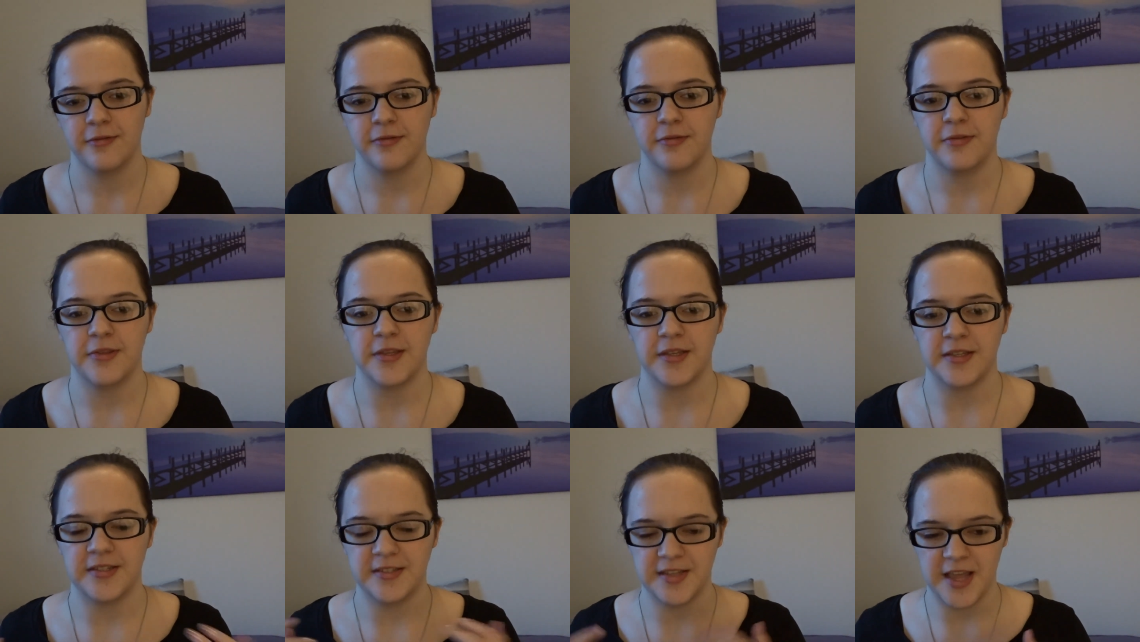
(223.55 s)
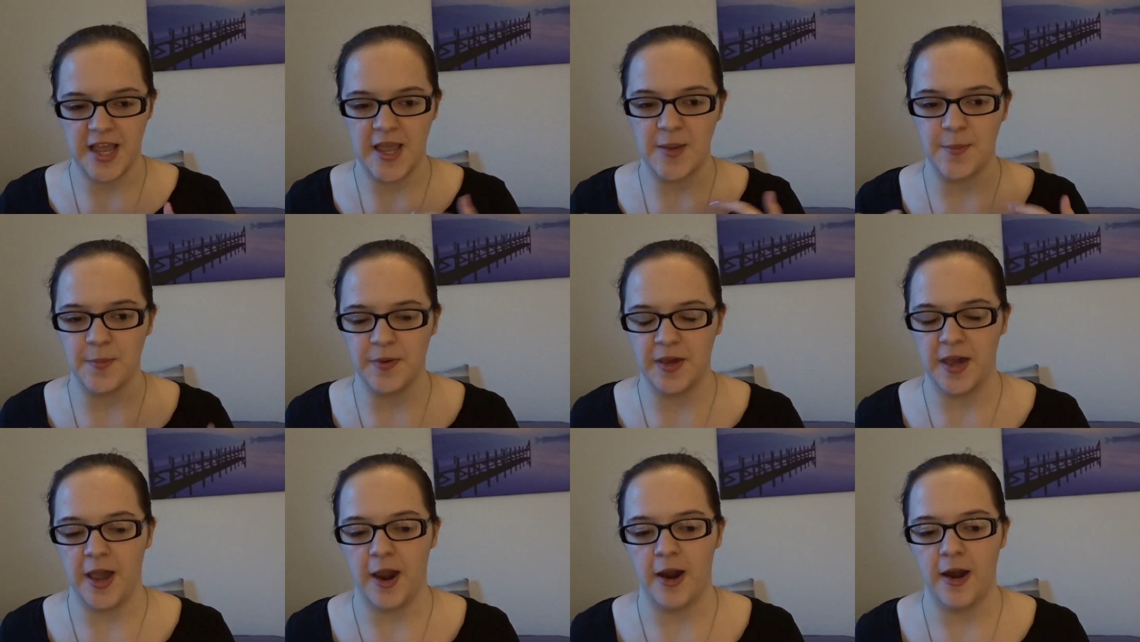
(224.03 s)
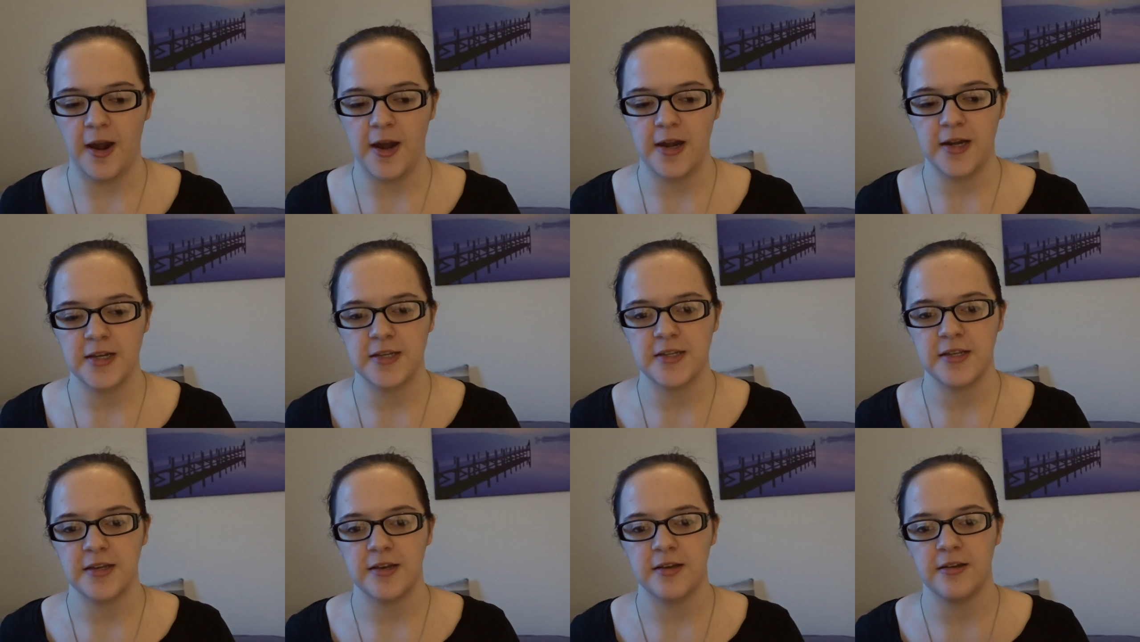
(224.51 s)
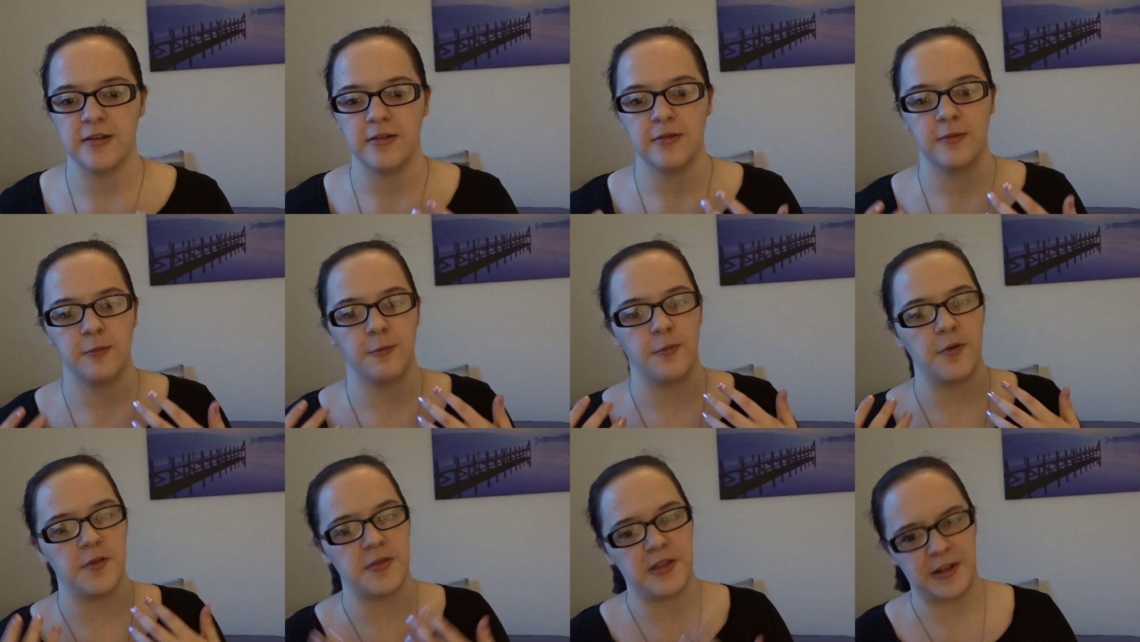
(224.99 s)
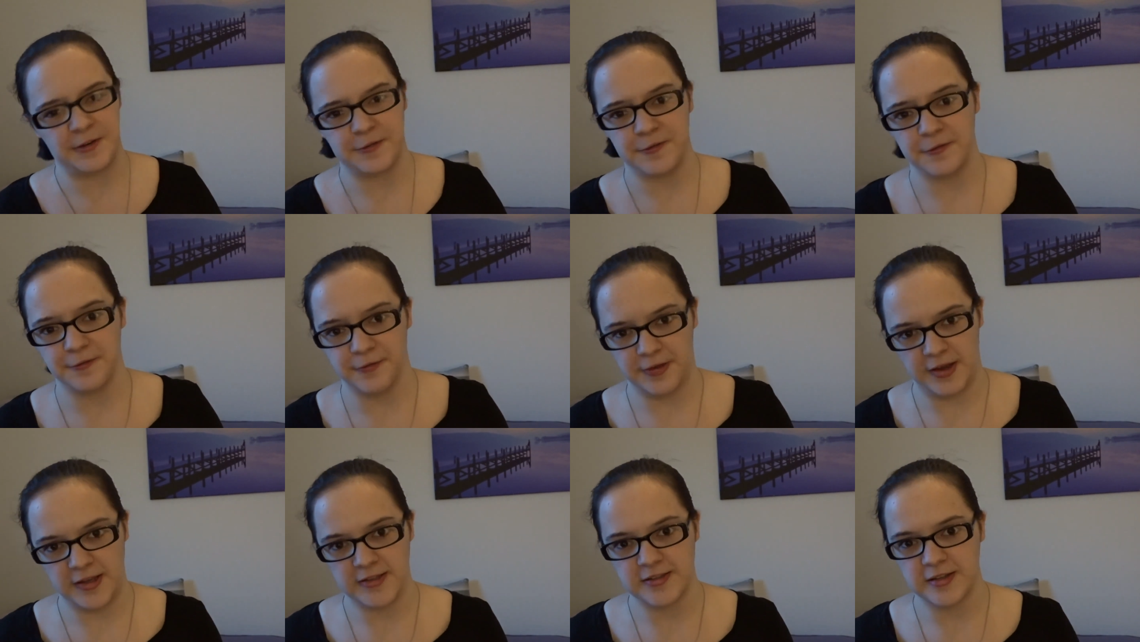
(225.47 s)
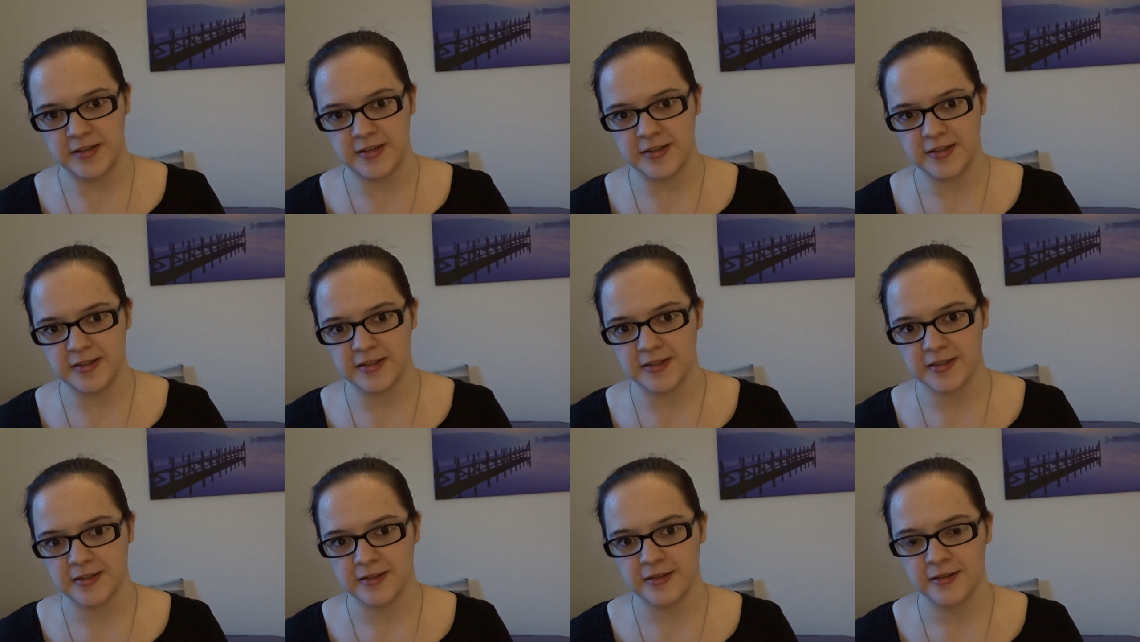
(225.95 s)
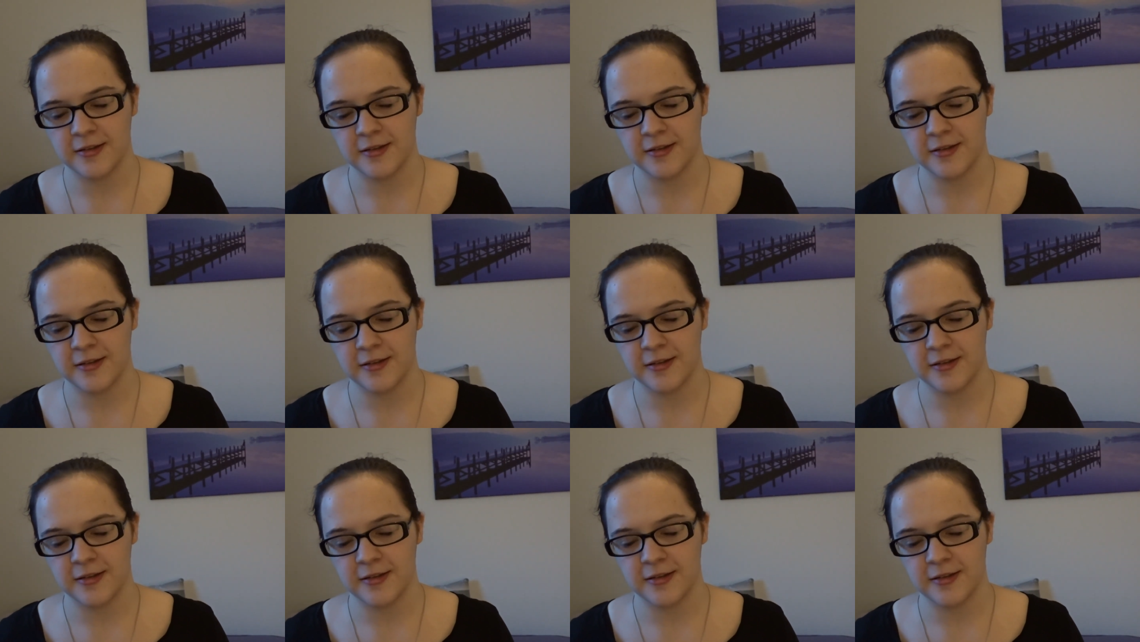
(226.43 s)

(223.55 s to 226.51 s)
the same character with different faces.